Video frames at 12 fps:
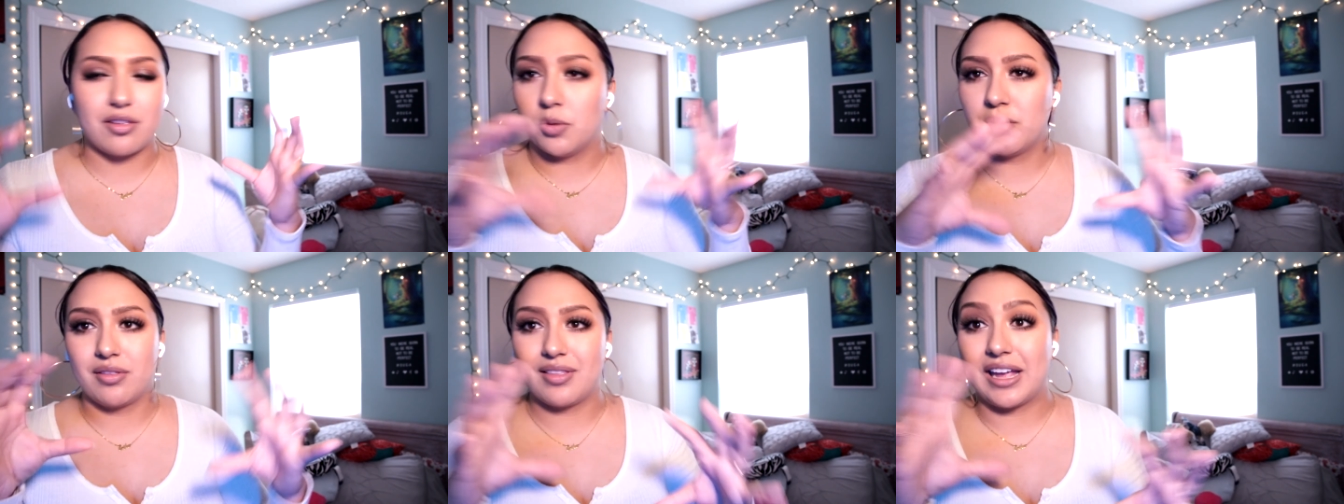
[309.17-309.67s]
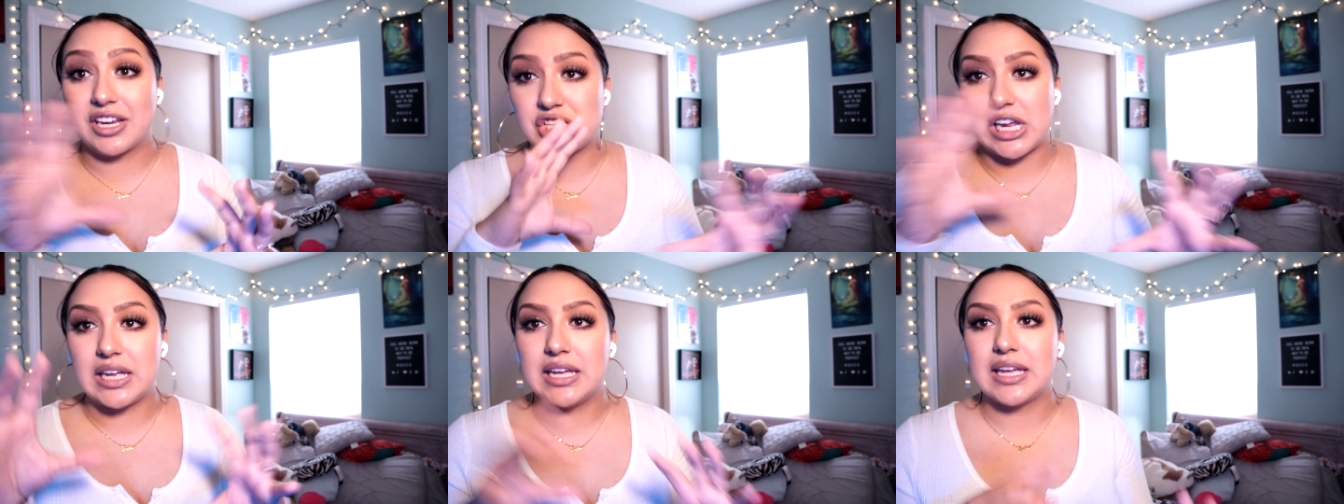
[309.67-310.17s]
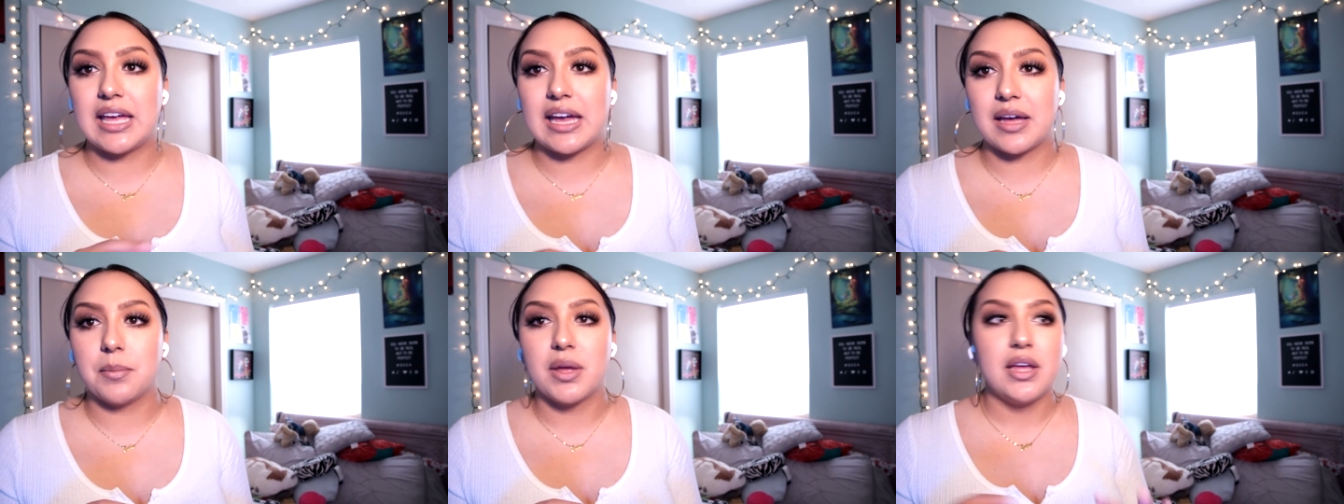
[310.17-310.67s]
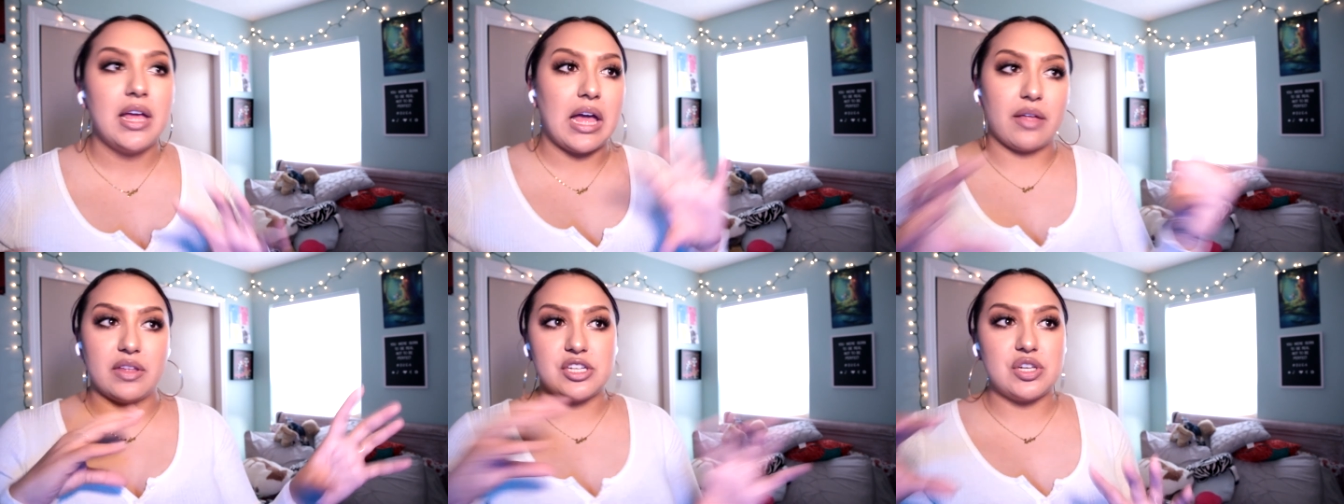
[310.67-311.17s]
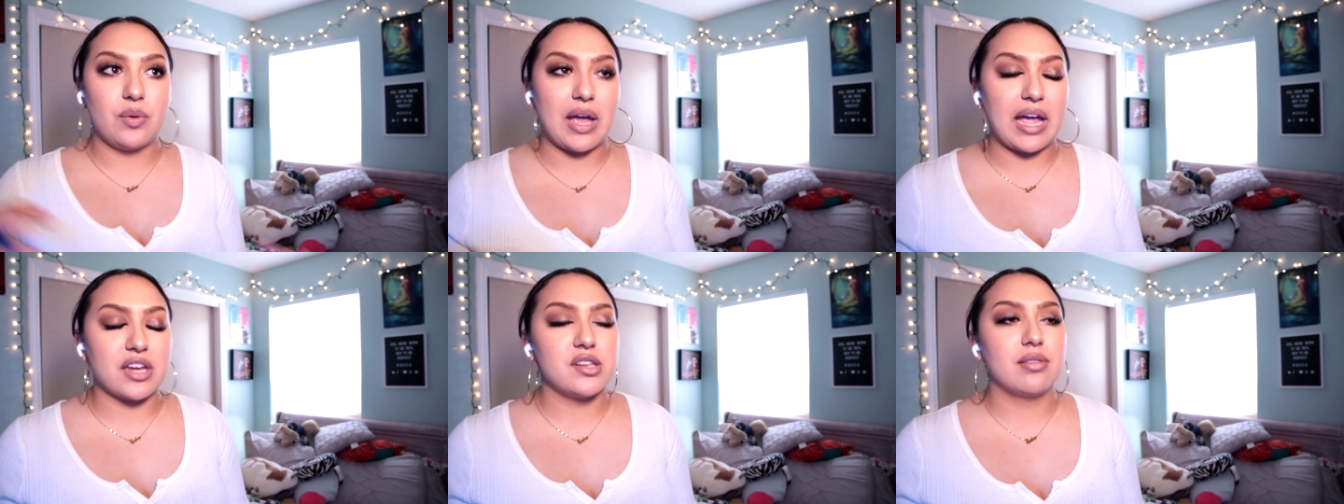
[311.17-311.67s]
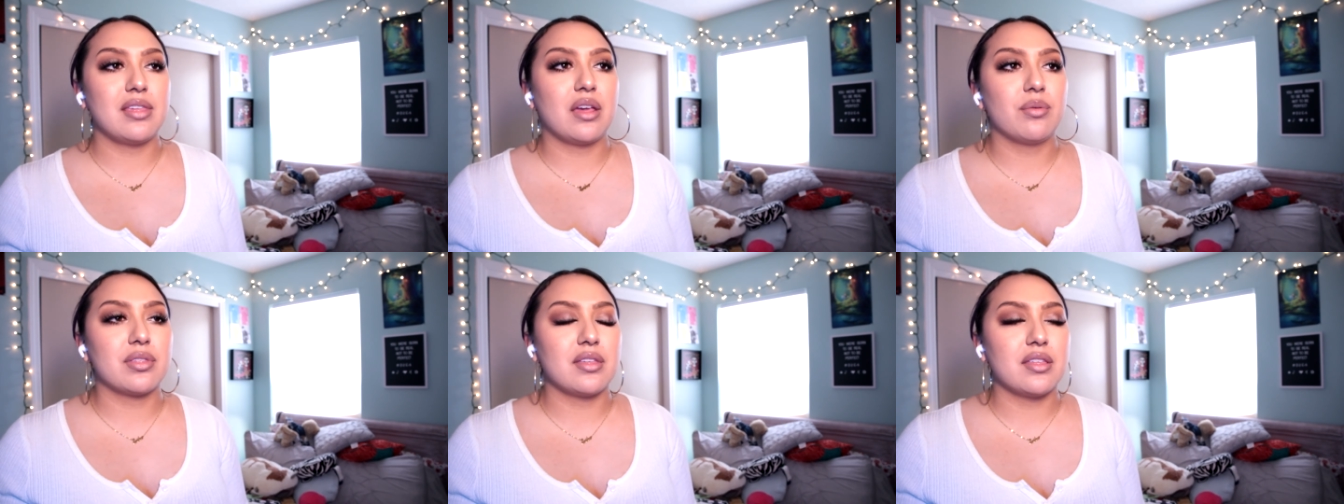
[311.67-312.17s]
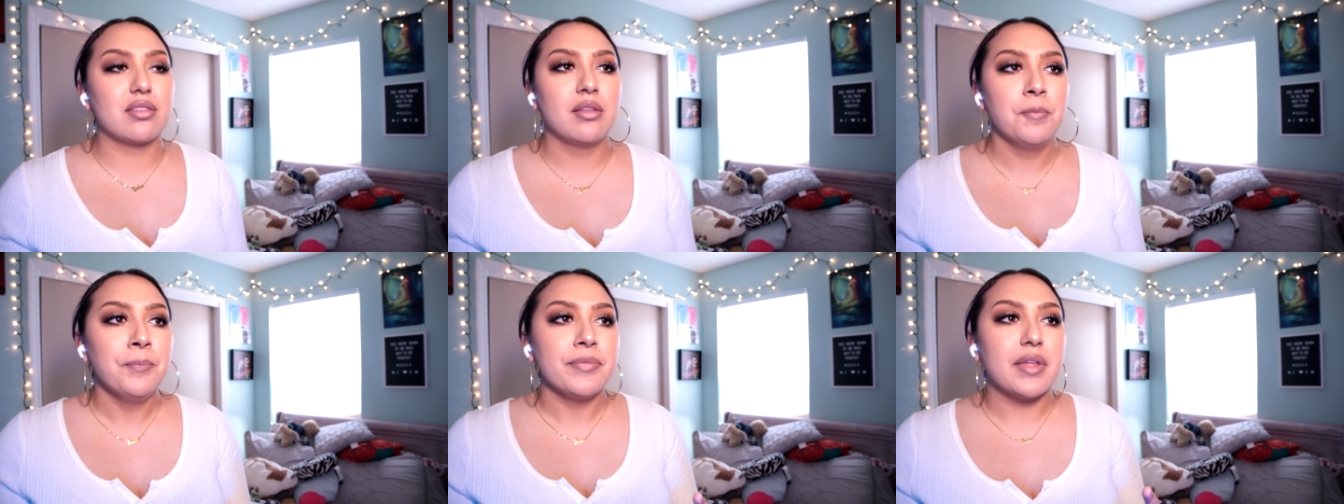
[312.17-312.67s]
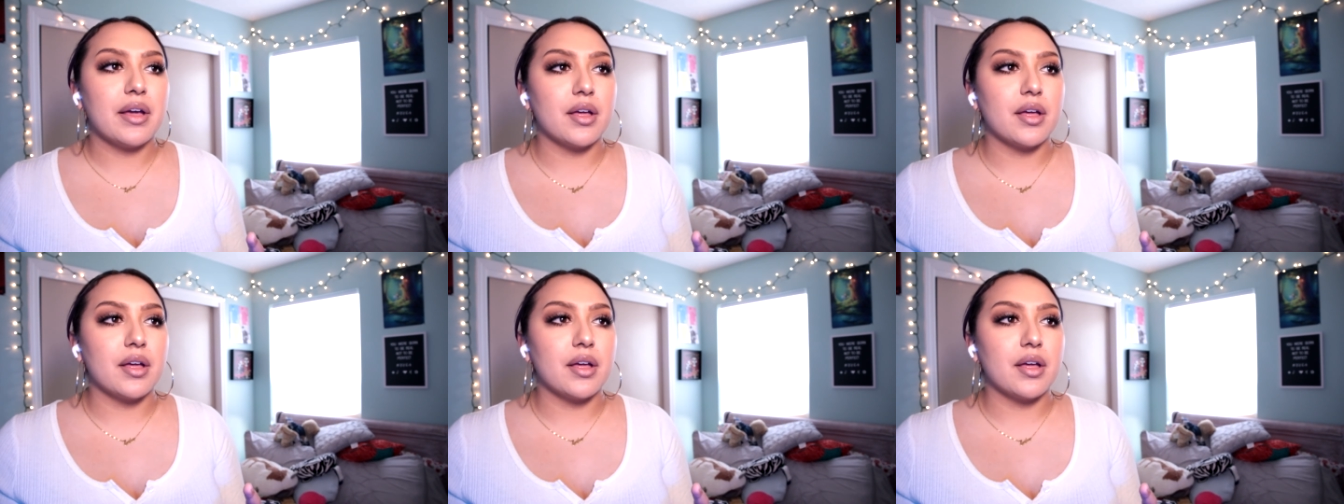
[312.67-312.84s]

almost like shaky cam how they shoot action sequences.